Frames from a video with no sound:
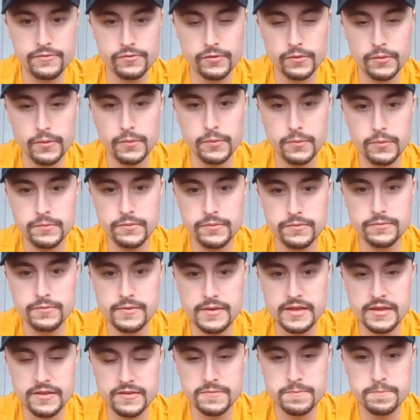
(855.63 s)
So
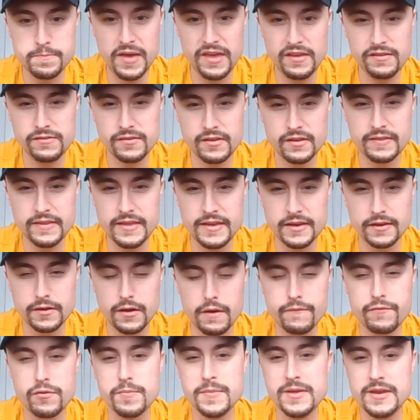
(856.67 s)
it's basically a
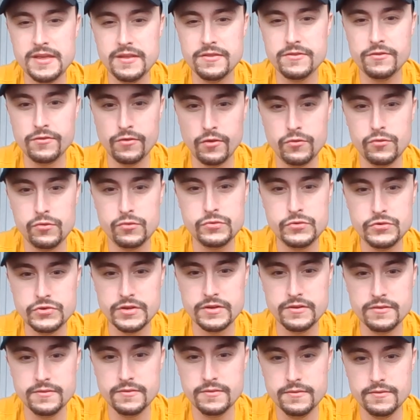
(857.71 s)
government
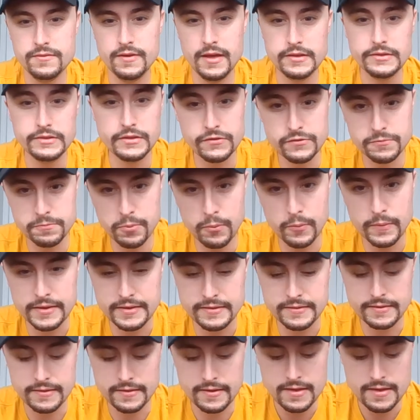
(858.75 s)
institution at this point.